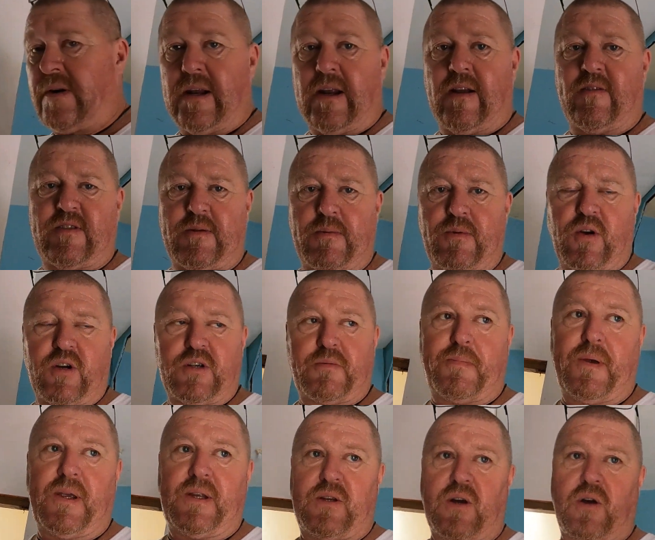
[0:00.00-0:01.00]
We're going to have some nice
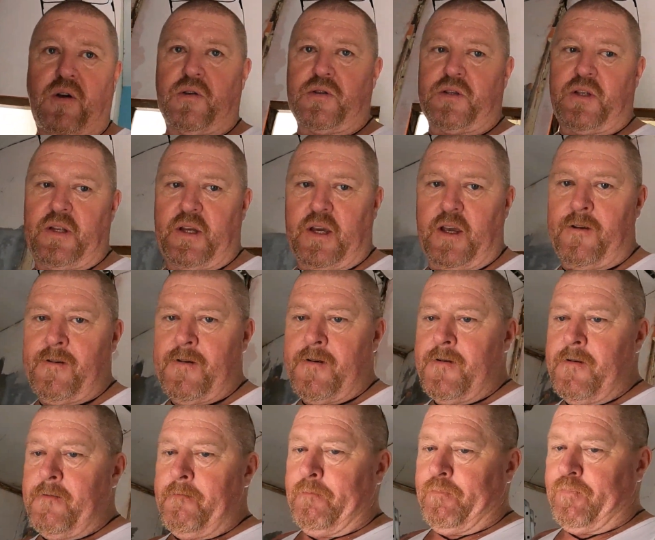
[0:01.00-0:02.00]
big tiles in there,
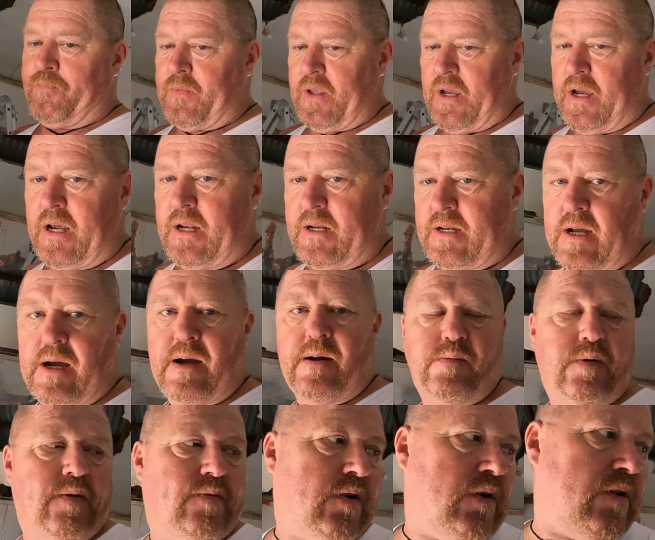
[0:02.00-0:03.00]
and
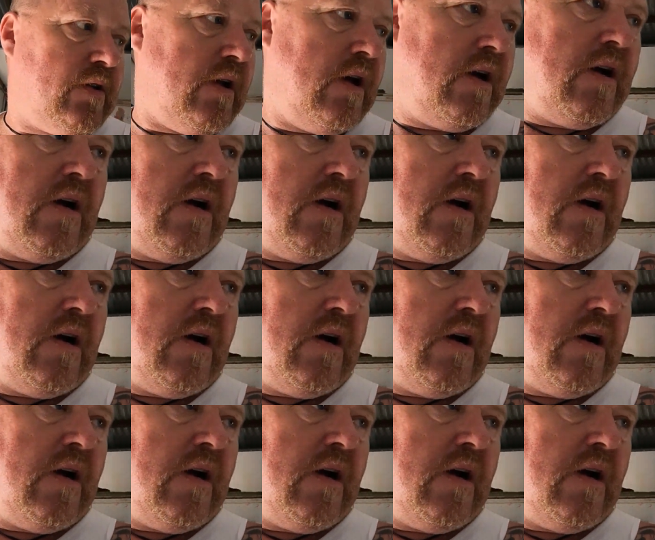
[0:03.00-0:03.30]
we've got